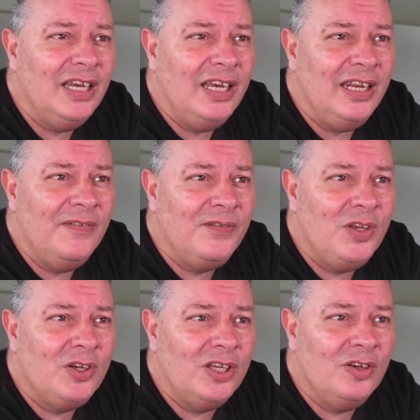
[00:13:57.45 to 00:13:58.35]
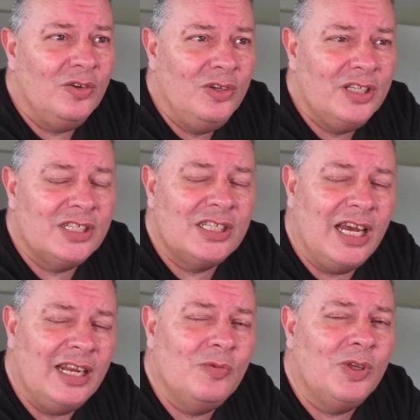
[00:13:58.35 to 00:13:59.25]
And if you can
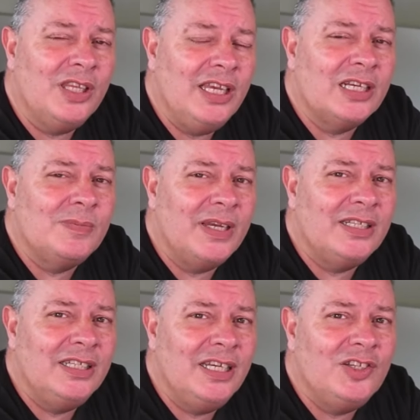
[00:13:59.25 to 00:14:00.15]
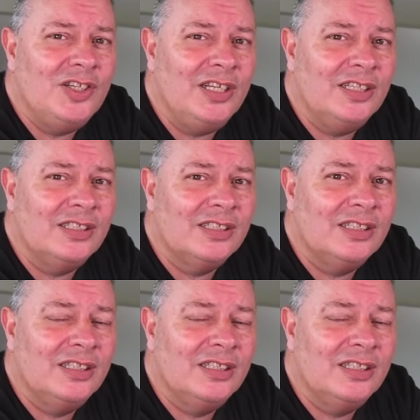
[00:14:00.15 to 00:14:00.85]
understand what the expectation is,